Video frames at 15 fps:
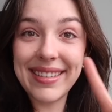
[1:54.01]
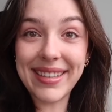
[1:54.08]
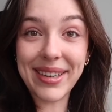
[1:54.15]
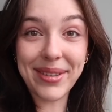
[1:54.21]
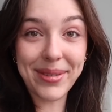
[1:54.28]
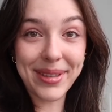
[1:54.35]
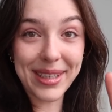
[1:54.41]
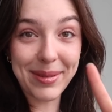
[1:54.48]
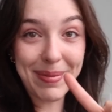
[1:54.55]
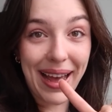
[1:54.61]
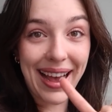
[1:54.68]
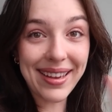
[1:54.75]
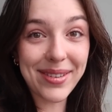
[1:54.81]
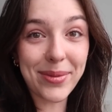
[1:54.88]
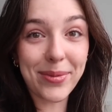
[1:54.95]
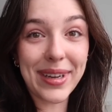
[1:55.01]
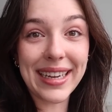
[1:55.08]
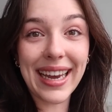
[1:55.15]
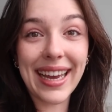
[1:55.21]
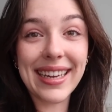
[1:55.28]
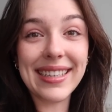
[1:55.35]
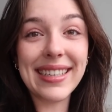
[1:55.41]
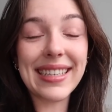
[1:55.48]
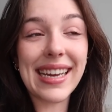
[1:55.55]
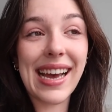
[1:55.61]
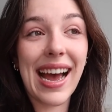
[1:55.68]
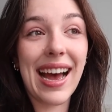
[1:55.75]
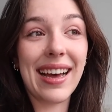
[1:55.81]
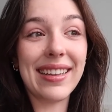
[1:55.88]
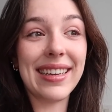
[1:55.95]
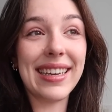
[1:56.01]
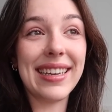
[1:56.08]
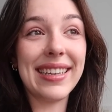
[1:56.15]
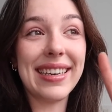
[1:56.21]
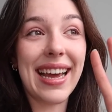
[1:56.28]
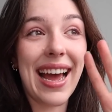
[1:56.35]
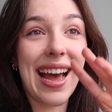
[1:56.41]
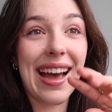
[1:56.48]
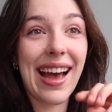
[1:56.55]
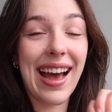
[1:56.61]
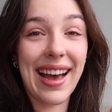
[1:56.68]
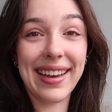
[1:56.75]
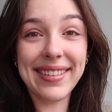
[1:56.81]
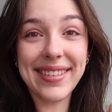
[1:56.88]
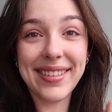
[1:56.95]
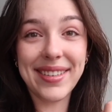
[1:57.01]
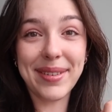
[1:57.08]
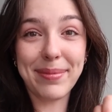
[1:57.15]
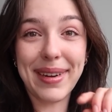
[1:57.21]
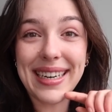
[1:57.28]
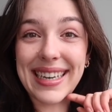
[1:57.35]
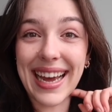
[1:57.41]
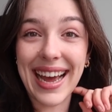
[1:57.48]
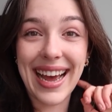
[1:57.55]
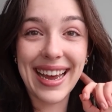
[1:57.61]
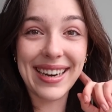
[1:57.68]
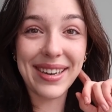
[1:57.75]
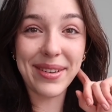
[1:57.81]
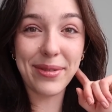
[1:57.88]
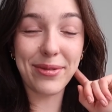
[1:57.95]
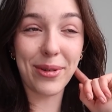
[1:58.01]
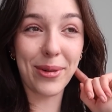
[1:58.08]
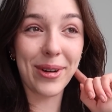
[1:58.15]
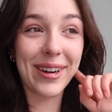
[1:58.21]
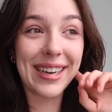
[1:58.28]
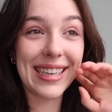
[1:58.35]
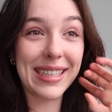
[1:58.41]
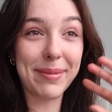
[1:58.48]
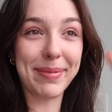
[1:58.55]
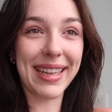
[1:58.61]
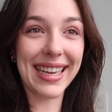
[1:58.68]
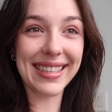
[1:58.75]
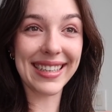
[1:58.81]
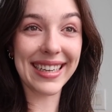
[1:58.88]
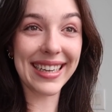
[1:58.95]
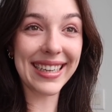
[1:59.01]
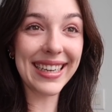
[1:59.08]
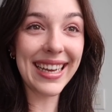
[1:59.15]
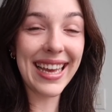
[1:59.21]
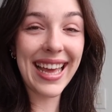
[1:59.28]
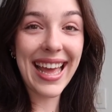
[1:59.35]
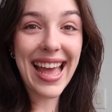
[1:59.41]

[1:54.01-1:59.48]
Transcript: So this past weekend, Alan asked my dad for his blessing,